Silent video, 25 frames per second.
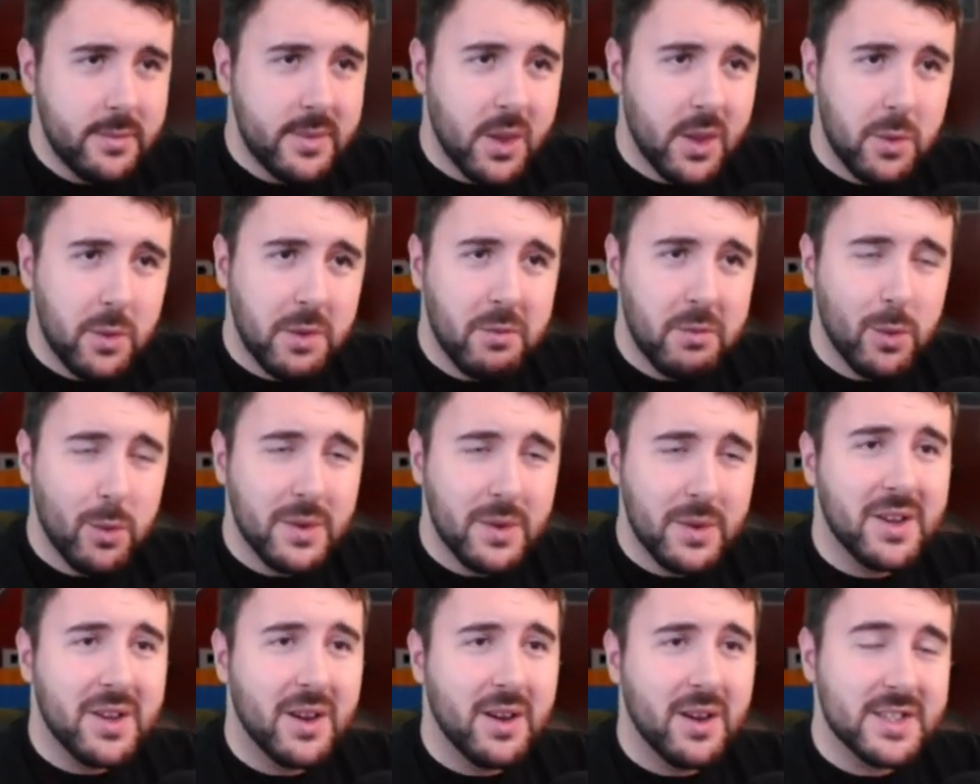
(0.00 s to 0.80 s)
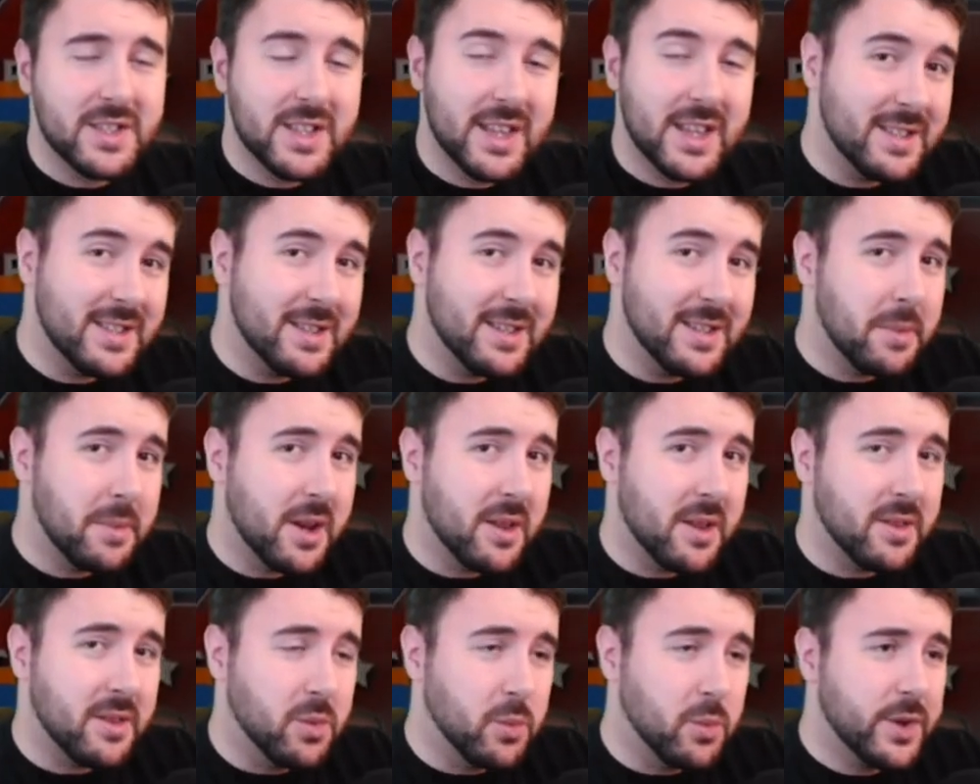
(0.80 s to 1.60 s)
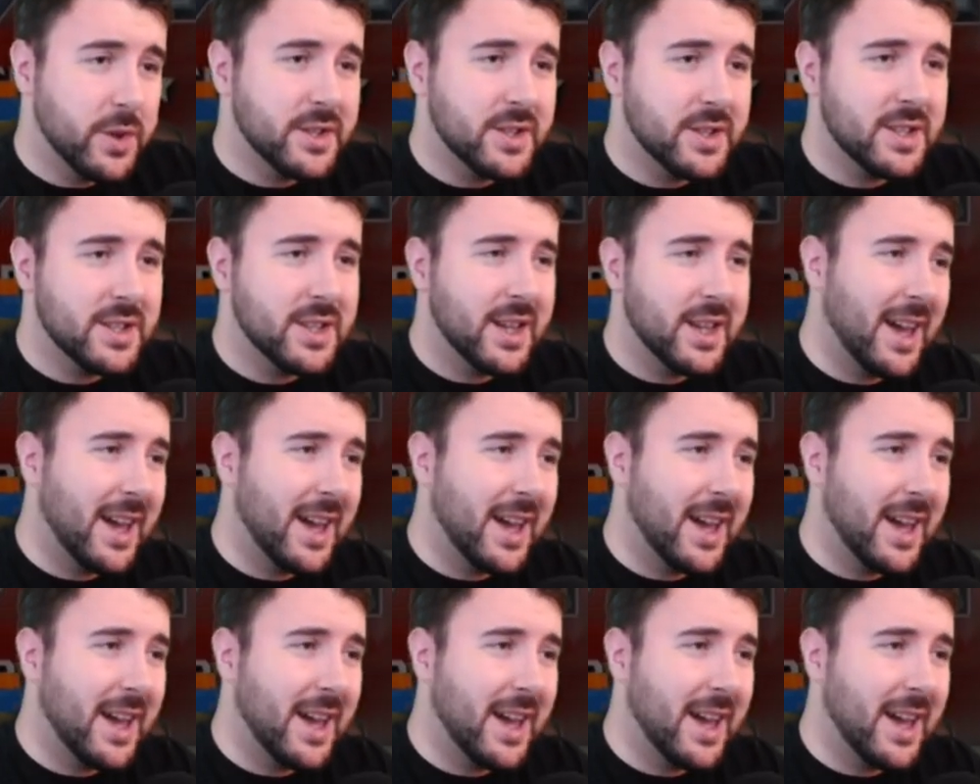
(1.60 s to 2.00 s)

We've always asked, is it better than a wizard?